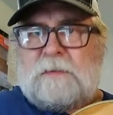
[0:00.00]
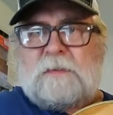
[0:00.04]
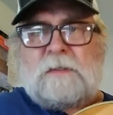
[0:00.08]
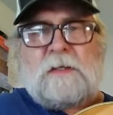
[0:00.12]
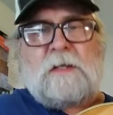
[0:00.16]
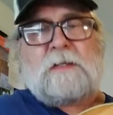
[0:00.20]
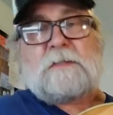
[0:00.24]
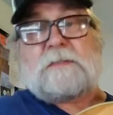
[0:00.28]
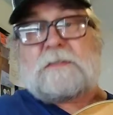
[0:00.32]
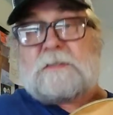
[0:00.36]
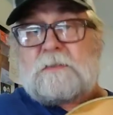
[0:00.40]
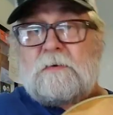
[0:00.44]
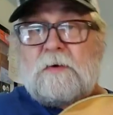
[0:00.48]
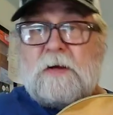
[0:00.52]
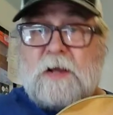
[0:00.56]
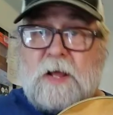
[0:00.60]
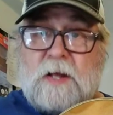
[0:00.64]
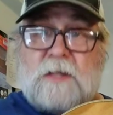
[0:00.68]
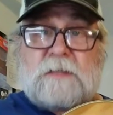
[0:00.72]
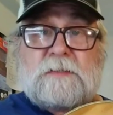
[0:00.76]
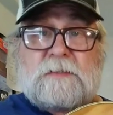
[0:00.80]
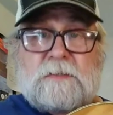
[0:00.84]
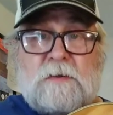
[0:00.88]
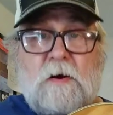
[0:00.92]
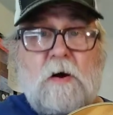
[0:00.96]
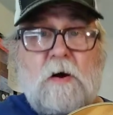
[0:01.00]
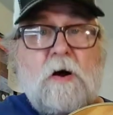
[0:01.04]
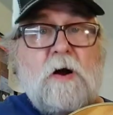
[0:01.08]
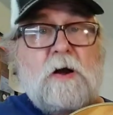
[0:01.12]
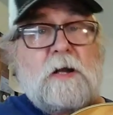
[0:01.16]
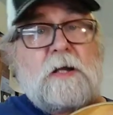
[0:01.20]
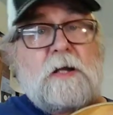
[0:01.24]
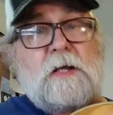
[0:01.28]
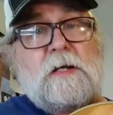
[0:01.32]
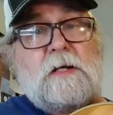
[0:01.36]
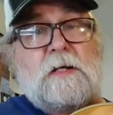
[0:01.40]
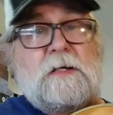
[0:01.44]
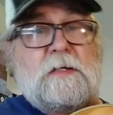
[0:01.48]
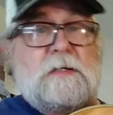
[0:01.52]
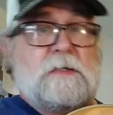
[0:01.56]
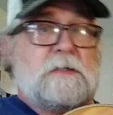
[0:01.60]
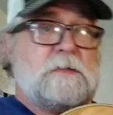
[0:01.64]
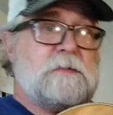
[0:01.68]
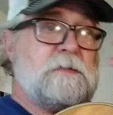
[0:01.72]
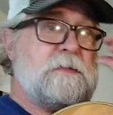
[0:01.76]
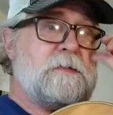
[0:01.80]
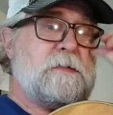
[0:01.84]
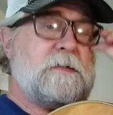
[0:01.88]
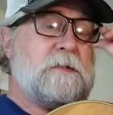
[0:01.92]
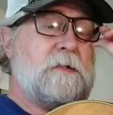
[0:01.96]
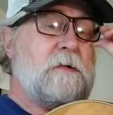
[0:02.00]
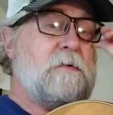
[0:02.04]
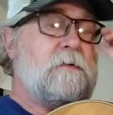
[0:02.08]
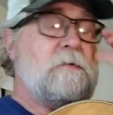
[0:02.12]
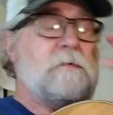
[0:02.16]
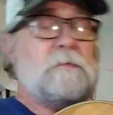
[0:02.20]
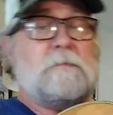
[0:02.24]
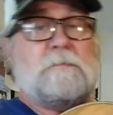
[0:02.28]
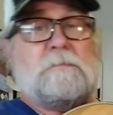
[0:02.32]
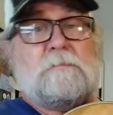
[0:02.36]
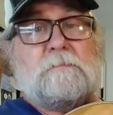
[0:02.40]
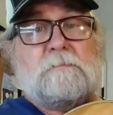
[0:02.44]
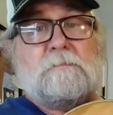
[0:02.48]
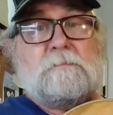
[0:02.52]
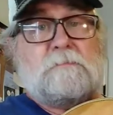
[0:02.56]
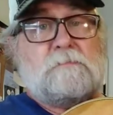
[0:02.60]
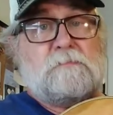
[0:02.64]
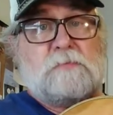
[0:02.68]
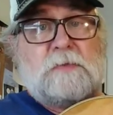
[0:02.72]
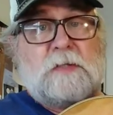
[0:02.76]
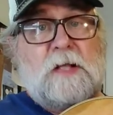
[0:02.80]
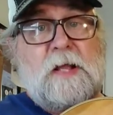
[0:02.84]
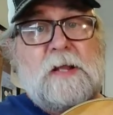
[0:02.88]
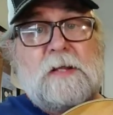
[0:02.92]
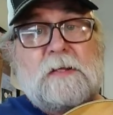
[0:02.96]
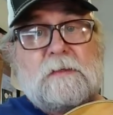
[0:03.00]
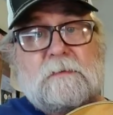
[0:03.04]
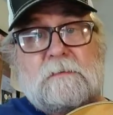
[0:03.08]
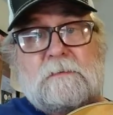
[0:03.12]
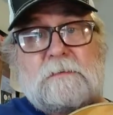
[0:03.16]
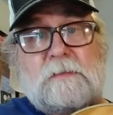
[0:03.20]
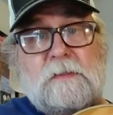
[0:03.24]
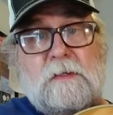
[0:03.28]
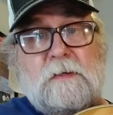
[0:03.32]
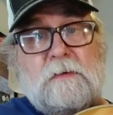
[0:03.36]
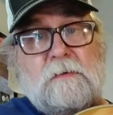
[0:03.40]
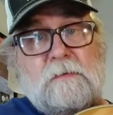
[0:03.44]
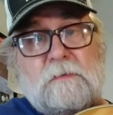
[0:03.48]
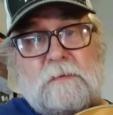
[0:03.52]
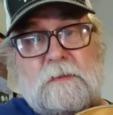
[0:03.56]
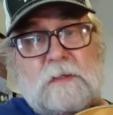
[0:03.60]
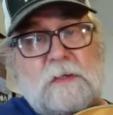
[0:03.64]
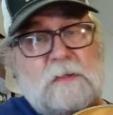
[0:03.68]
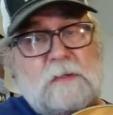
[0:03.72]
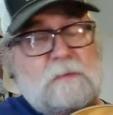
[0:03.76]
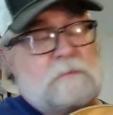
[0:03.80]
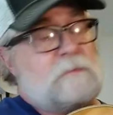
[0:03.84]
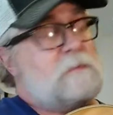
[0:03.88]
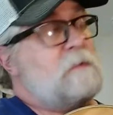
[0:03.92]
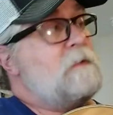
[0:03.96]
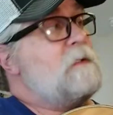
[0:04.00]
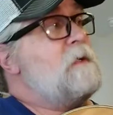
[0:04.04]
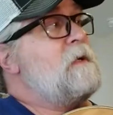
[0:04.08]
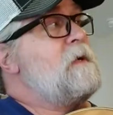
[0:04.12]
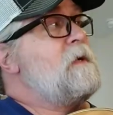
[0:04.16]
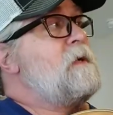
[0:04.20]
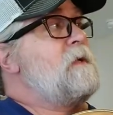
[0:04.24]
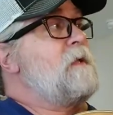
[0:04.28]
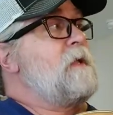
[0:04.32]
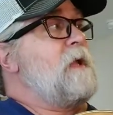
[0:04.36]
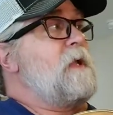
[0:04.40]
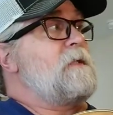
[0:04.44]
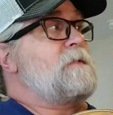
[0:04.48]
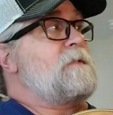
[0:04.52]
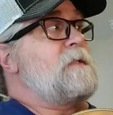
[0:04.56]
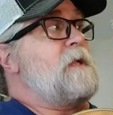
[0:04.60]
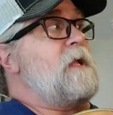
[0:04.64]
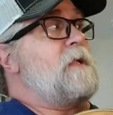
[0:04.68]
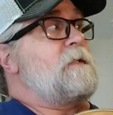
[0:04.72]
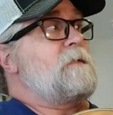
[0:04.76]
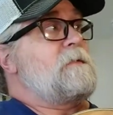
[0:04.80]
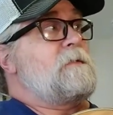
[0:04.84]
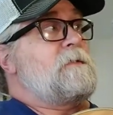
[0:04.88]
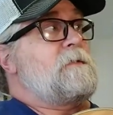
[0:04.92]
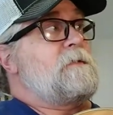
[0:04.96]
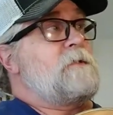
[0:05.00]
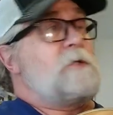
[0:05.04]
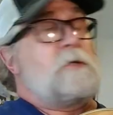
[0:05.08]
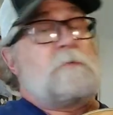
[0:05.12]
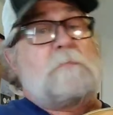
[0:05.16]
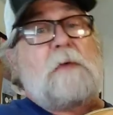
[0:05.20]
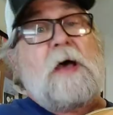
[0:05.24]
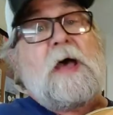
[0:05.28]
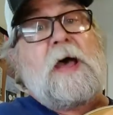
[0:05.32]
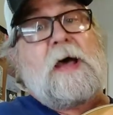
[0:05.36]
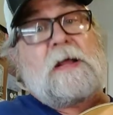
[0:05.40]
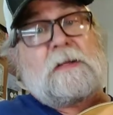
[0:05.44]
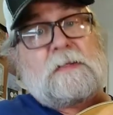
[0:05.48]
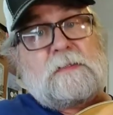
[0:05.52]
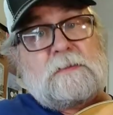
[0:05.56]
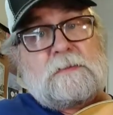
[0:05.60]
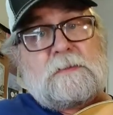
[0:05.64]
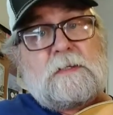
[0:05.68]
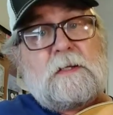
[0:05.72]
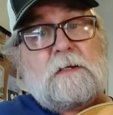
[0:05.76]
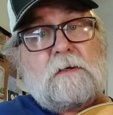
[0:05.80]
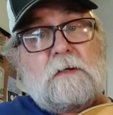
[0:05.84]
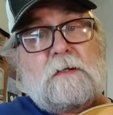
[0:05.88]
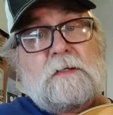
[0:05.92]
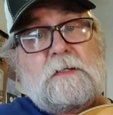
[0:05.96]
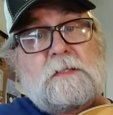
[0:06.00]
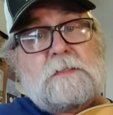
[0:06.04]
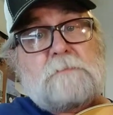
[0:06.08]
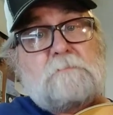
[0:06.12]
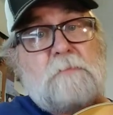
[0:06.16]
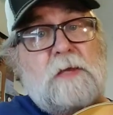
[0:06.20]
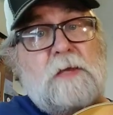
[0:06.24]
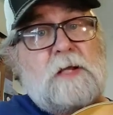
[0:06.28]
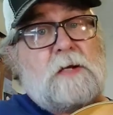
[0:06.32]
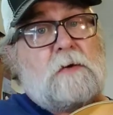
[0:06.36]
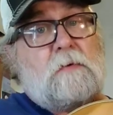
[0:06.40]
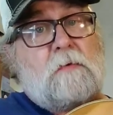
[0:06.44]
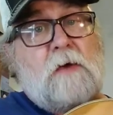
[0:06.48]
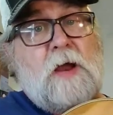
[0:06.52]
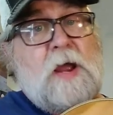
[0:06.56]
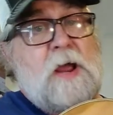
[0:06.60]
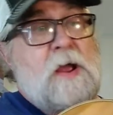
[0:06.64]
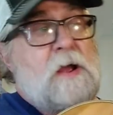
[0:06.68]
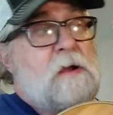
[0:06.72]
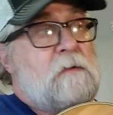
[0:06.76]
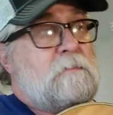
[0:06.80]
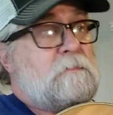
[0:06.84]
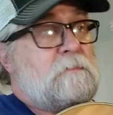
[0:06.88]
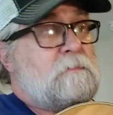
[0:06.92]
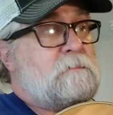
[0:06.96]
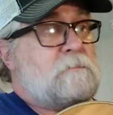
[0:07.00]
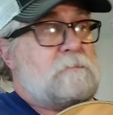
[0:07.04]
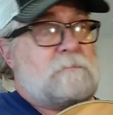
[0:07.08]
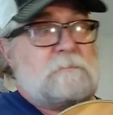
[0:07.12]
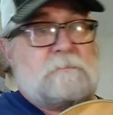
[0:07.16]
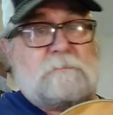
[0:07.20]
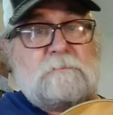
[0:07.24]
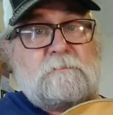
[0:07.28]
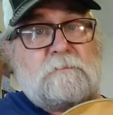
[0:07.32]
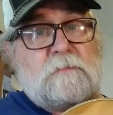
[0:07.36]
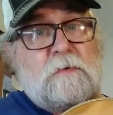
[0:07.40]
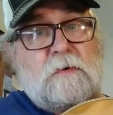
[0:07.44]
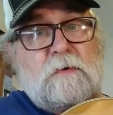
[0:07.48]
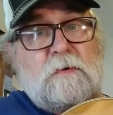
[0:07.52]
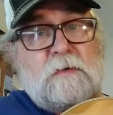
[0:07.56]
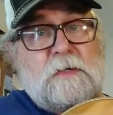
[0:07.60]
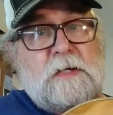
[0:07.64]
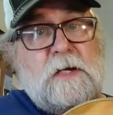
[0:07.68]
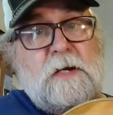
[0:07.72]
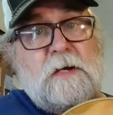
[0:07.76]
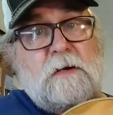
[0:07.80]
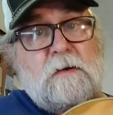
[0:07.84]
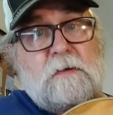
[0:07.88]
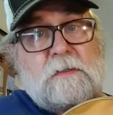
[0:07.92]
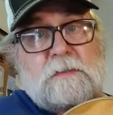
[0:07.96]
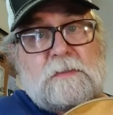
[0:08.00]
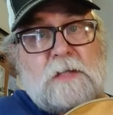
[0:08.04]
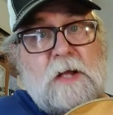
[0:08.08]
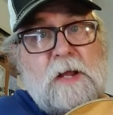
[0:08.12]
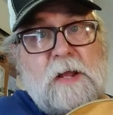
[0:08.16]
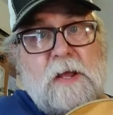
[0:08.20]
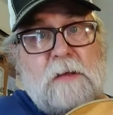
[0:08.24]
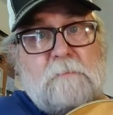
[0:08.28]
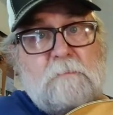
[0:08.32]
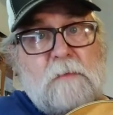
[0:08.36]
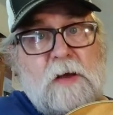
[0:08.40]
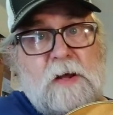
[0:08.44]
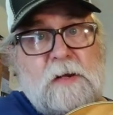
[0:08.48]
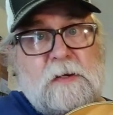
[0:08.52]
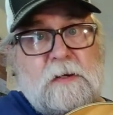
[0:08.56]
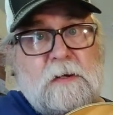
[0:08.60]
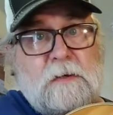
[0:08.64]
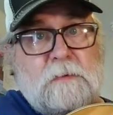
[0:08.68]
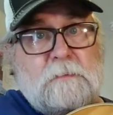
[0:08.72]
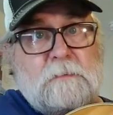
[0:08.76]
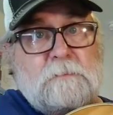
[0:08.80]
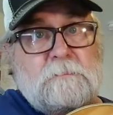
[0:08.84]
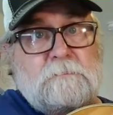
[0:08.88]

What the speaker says: it's still got a song in it. It's still playing, and that's not too bad considering this beat around for years. I had a